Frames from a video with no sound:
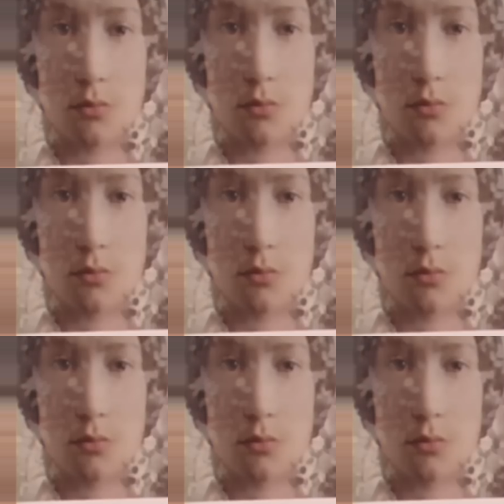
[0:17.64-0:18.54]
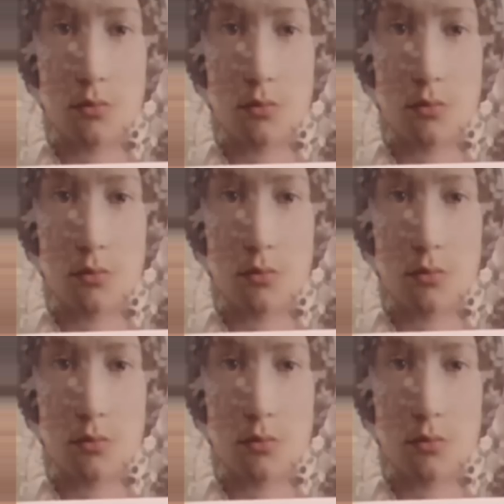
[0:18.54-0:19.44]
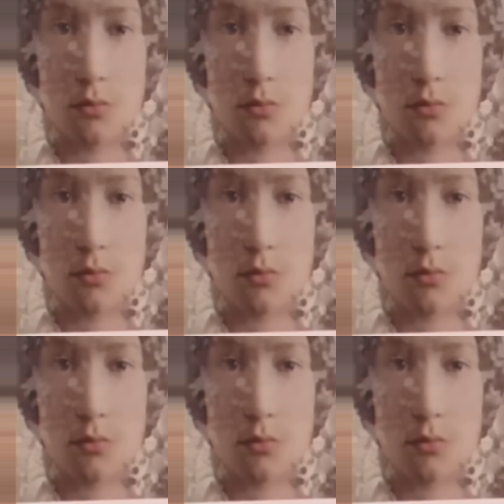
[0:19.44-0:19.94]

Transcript: (silent)